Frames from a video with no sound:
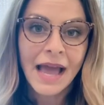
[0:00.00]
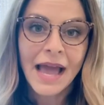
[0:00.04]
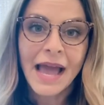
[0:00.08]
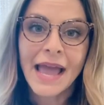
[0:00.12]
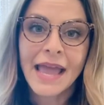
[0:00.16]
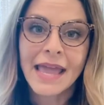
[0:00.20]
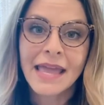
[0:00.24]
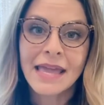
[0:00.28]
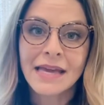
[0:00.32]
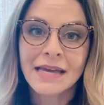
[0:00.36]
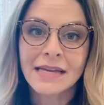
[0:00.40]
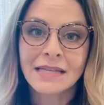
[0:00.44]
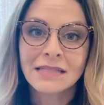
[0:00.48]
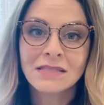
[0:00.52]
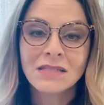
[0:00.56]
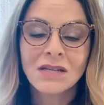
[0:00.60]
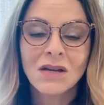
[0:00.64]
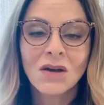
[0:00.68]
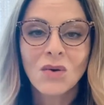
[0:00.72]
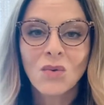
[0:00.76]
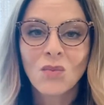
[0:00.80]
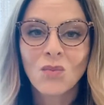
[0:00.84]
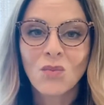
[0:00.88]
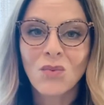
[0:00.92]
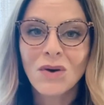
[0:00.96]
and
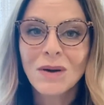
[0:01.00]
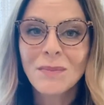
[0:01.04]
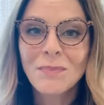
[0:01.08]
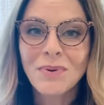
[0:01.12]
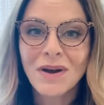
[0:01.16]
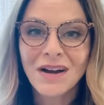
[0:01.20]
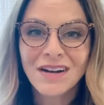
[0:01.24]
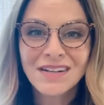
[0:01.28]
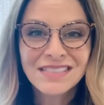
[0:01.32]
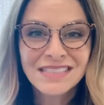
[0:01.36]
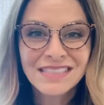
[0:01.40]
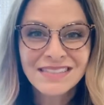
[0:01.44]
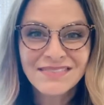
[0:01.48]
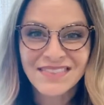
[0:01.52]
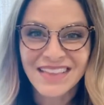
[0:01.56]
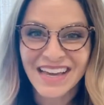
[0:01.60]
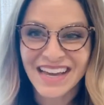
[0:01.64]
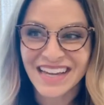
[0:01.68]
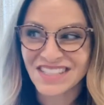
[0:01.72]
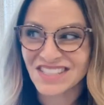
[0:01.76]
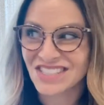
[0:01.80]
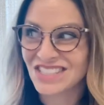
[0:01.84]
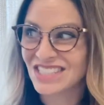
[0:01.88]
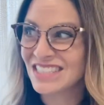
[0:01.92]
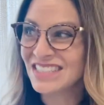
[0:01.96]
what parts of
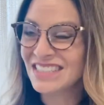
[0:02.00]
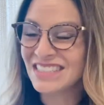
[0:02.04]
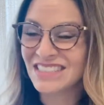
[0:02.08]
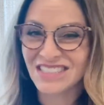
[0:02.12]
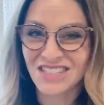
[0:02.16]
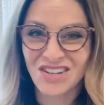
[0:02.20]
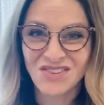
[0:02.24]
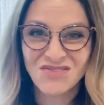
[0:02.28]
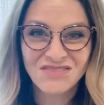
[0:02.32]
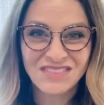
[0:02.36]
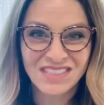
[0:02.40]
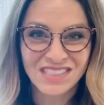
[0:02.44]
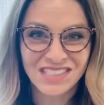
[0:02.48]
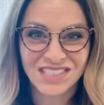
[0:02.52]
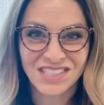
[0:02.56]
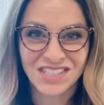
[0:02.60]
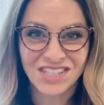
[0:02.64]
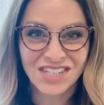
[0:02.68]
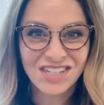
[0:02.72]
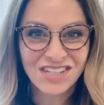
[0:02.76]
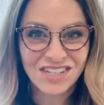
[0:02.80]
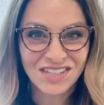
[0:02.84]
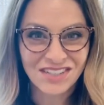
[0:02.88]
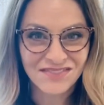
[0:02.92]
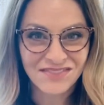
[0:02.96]
that just don't
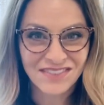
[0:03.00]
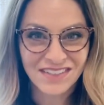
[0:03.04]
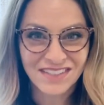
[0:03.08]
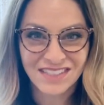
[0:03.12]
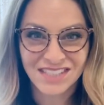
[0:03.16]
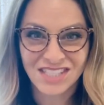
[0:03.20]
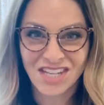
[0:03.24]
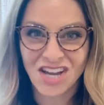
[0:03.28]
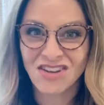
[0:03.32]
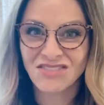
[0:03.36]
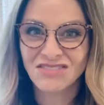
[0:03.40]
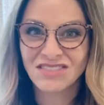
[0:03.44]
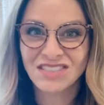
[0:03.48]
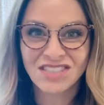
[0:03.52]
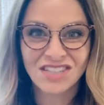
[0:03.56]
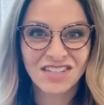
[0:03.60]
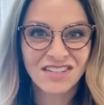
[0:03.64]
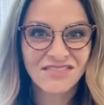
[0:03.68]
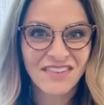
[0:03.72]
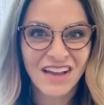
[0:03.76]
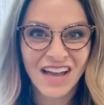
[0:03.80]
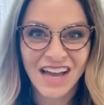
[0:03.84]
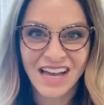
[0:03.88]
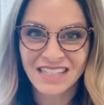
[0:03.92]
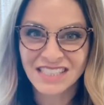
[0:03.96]
serve. Don't
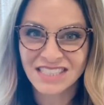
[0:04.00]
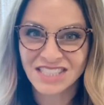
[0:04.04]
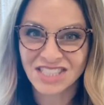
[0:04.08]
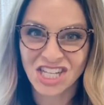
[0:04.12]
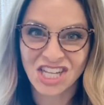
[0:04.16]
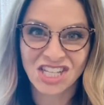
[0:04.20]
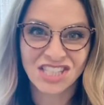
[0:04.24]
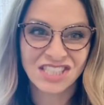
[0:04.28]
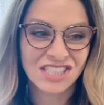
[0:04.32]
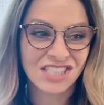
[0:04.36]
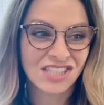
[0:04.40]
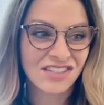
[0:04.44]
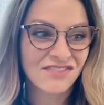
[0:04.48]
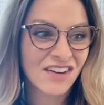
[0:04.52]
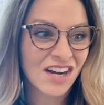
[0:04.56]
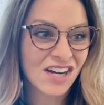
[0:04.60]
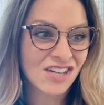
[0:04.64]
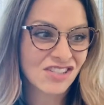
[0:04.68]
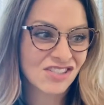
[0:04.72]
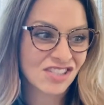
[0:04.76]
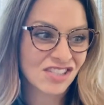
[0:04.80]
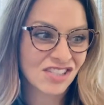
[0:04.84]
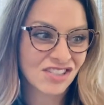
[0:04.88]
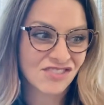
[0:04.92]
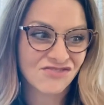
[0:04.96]
serve us, don't serve our
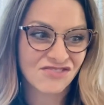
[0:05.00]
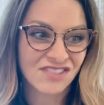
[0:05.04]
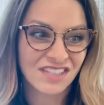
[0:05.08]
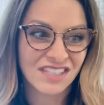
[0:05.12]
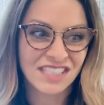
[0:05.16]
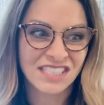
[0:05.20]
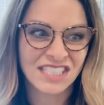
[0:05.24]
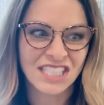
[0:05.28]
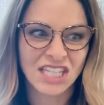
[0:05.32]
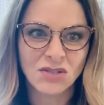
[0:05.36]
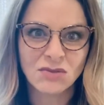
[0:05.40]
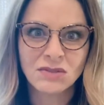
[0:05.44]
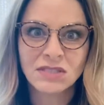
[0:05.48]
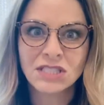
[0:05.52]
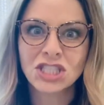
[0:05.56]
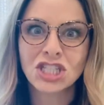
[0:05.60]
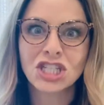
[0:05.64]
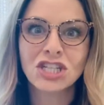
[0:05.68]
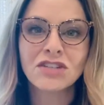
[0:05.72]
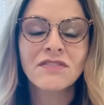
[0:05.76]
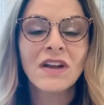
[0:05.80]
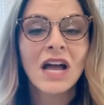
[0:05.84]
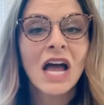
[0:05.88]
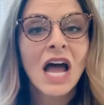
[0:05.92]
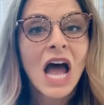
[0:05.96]
children, don't
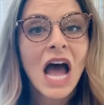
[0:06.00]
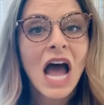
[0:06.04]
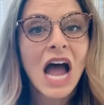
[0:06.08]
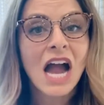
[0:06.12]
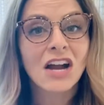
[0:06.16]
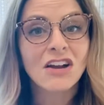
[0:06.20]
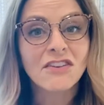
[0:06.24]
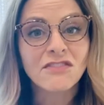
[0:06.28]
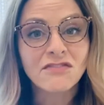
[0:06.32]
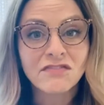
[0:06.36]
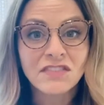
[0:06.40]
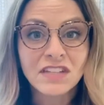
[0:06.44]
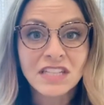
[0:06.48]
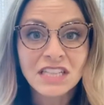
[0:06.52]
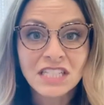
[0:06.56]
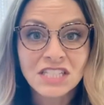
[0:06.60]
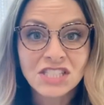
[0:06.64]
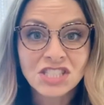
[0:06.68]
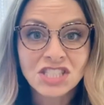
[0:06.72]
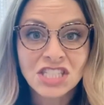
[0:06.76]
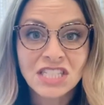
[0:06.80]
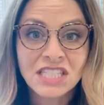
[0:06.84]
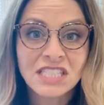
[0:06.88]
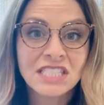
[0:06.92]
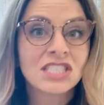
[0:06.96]
serve our
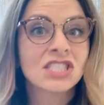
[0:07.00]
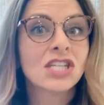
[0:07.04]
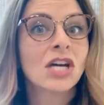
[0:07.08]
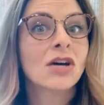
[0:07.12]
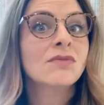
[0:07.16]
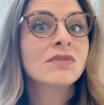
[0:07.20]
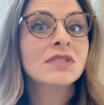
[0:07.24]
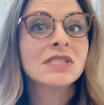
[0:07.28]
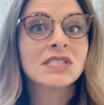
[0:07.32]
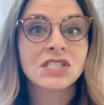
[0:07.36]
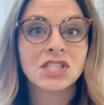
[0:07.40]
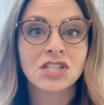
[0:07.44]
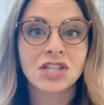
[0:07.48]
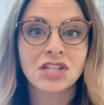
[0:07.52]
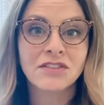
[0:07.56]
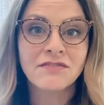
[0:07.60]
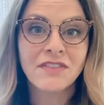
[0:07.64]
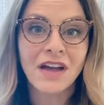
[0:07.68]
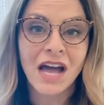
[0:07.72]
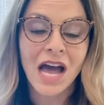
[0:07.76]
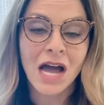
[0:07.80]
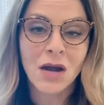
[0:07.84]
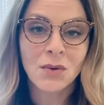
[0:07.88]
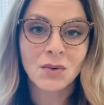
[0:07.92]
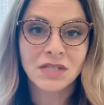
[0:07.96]
villages, don't serve
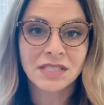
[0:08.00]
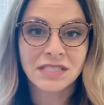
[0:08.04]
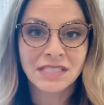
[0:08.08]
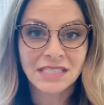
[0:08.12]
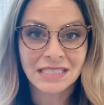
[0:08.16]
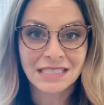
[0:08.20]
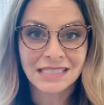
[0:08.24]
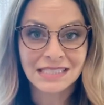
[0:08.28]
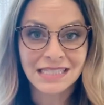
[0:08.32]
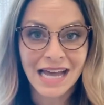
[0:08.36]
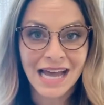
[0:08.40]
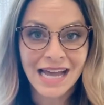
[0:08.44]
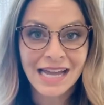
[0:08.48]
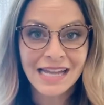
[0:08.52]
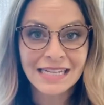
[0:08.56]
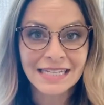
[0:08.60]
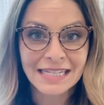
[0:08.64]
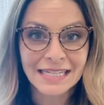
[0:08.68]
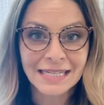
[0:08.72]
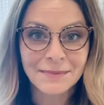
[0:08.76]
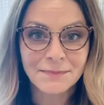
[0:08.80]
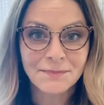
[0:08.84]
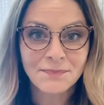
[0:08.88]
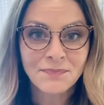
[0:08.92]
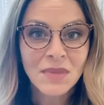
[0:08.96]
our
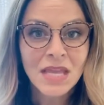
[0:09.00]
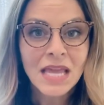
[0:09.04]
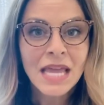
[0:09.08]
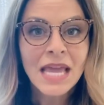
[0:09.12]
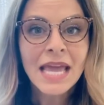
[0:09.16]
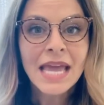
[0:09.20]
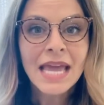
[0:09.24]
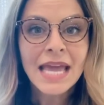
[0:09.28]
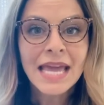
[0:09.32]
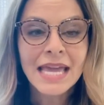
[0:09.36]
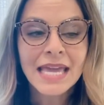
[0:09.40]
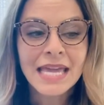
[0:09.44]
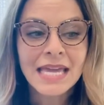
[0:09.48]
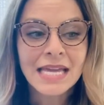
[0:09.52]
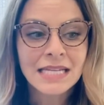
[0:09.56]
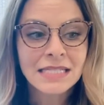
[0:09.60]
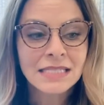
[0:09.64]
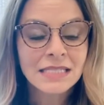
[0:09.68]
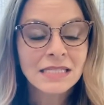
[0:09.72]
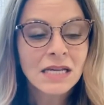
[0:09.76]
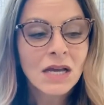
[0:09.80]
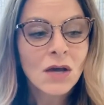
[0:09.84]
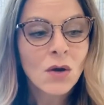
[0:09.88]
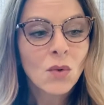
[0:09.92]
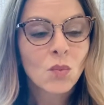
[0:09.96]
society.
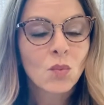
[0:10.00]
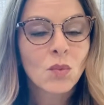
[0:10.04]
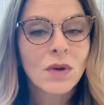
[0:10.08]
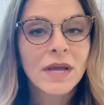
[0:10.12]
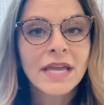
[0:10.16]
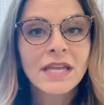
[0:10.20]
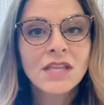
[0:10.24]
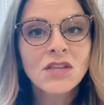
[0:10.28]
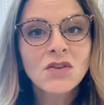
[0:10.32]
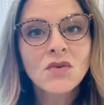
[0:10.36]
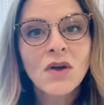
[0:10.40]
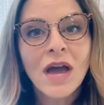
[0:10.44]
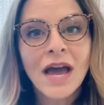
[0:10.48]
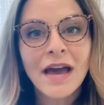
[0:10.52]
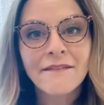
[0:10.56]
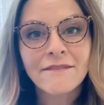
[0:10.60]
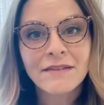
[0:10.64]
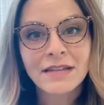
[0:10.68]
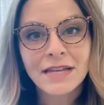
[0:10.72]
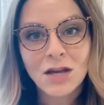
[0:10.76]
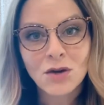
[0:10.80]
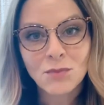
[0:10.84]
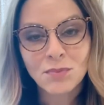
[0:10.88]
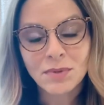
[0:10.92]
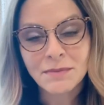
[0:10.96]
And when you have
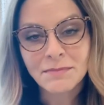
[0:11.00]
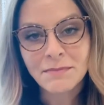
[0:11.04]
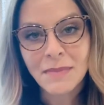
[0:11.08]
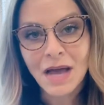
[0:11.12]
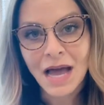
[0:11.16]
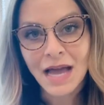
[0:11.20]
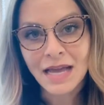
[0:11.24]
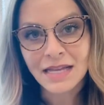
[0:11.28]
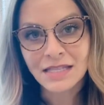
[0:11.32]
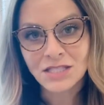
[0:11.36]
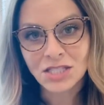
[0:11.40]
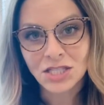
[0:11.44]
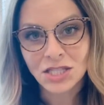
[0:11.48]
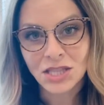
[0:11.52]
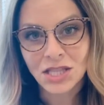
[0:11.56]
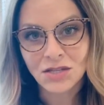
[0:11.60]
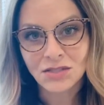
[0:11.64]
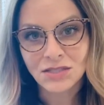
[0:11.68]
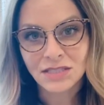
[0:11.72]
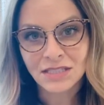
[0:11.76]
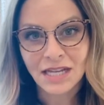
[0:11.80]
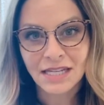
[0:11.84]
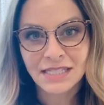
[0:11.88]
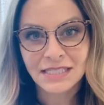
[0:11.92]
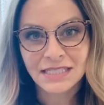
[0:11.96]
an open mind to
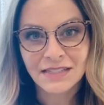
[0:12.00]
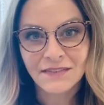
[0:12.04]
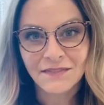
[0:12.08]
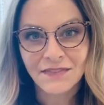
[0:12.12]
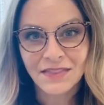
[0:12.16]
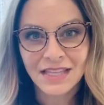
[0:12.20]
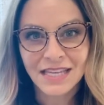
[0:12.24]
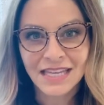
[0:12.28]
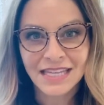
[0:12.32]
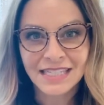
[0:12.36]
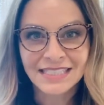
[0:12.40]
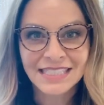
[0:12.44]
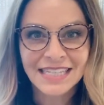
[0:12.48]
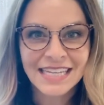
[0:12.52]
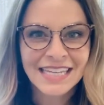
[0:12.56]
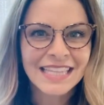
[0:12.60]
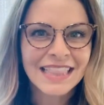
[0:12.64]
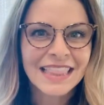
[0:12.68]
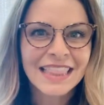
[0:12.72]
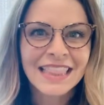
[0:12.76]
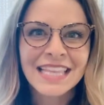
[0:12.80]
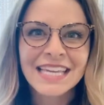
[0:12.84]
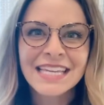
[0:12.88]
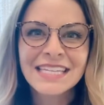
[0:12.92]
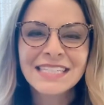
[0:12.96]
those kinds of things,
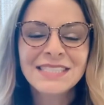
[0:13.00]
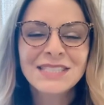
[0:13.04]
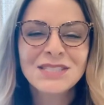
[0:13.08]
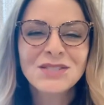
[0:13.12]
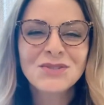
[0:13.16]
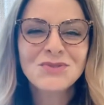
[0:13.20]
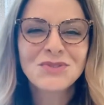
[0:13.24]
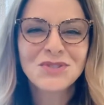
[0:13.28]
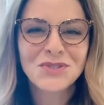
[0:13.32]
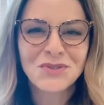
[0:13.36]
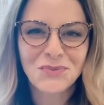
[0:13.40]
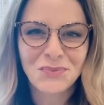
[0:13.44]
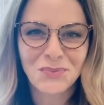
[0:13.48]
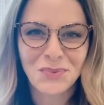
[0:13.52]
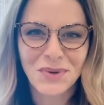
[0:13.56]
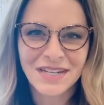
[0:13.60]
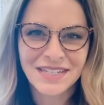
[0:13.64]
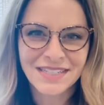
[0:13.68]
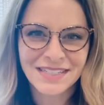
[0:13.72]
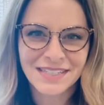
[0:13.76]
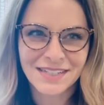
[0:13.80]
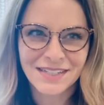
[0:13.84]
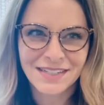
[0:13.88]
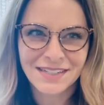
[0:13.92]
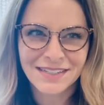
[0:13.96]
it leads you to
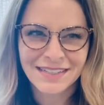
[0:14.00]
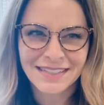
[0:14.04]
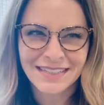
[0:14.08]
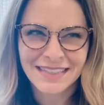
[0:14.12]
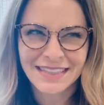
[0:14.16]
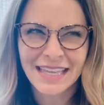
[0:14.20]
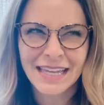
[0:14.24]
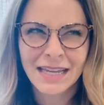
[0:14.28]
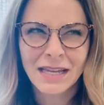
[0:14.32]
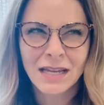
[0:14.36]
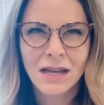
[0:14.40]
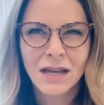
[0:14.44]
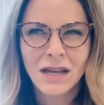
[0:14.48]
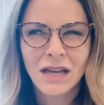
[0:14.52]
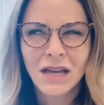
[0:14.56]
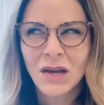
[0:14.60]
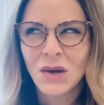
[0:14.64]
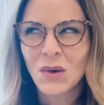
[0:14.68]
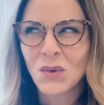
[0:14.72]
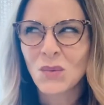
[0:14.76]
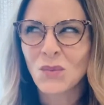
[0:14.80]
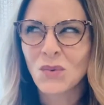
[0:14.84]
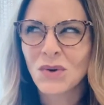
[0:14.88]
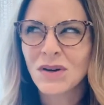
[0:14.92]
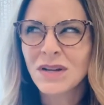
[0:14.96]
wonder, like,
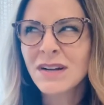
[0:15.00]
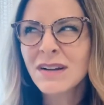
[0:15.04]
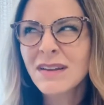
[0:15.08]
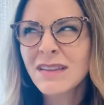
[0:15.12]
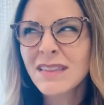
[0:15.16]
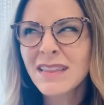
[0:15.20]
what are